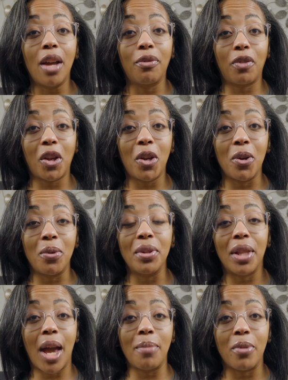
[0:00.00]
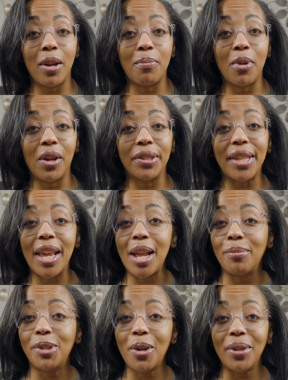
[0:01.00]
a few library books, and
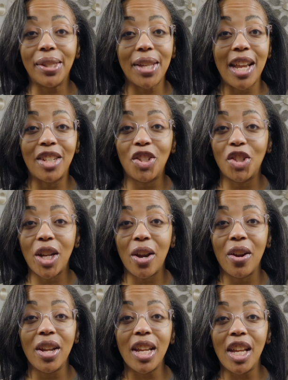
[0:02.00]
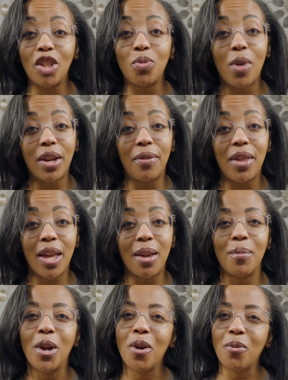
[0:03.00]
I'm so excited to share each one of
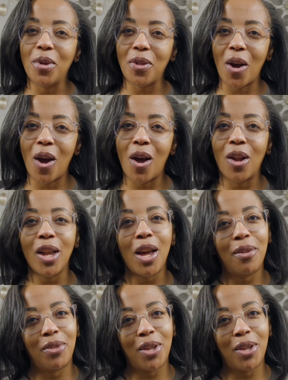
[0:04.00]
them with all of